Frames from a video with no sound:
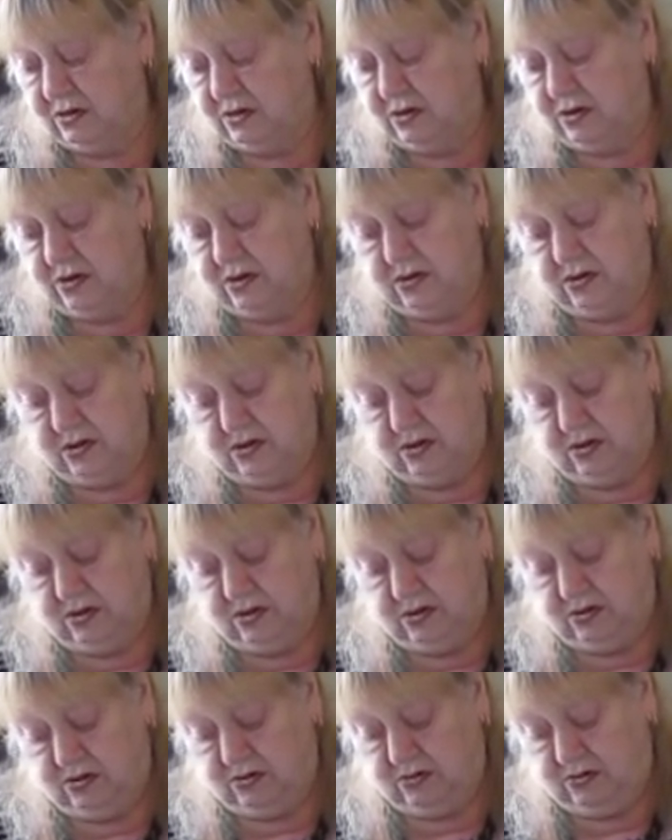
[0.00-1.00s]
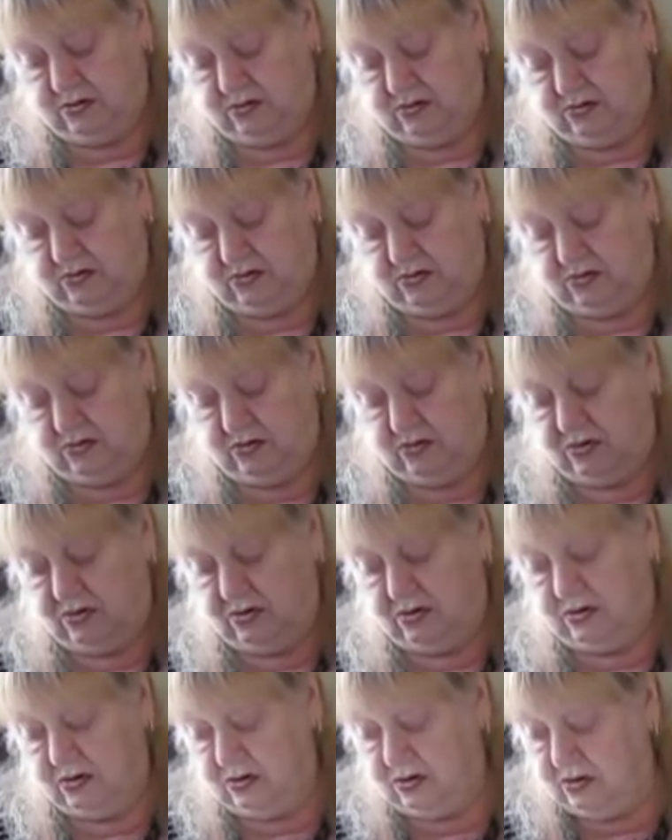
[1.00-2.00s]

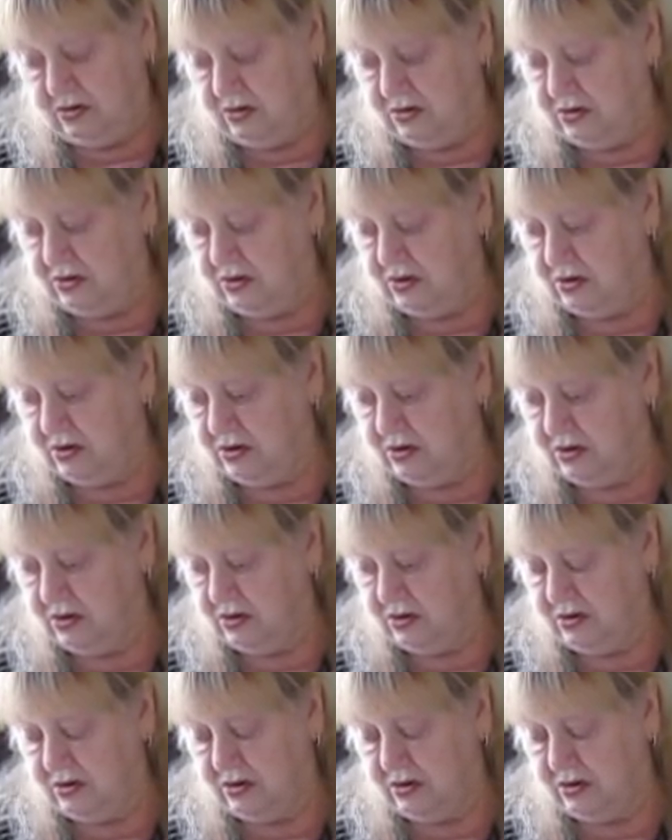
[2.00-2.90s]
Nobody speaks.